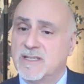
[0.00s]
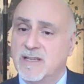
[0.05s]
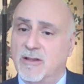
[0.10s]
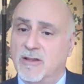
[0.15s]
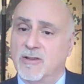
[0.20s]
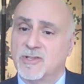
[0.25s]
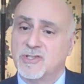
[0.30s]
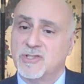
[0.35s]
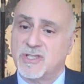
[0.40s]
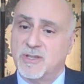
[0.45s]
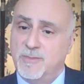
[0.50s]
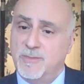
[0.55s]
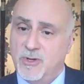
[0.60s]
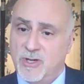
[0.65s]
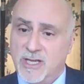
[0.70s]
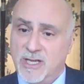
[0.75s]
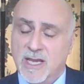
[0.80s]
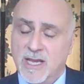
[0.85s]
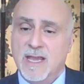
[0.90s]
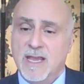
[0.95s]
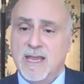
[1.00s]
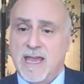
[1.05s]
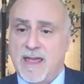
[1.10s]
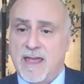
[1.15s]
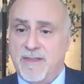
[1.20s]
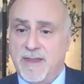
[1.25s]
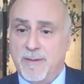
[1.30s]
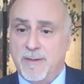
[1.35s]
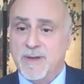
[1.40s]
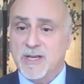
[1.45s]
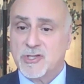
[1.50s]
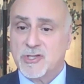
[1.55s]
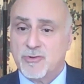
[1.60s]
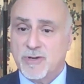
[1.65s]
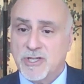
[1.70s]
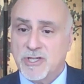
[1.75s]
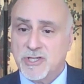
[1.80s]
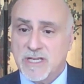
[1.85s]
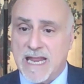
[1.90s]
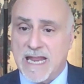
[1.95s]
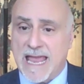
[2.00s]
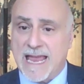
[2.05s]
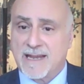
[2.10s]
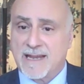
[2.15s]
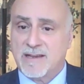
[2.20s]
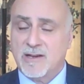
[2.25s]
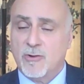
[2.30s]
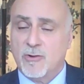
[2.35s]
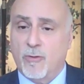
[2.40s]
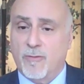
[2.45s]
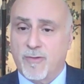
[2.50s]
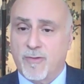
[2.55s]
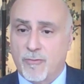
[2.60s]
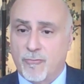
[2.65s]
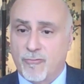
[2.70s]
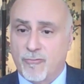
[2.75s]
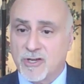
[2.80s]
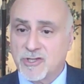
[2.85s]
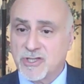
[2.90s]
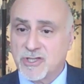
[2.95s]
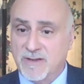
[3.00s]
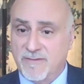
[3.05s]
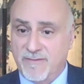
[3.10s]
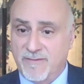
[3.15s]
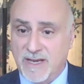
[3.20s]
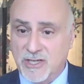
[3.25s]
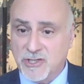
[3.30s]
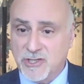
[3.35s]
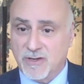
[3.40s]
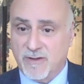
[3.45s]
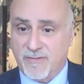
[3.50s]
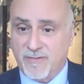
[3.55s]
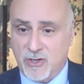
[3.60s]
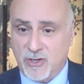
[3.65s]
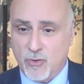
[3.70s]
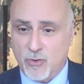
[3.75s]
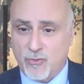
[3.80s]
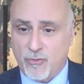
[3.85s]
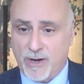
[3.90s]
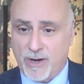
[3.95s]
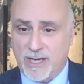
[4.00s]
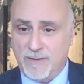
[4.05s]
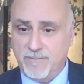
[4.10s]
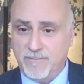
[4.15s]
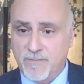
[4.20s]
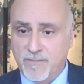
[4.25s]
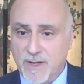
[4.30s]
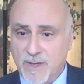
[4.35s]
intelligence community and the administration acted over the Russian invasion of the Ukraine,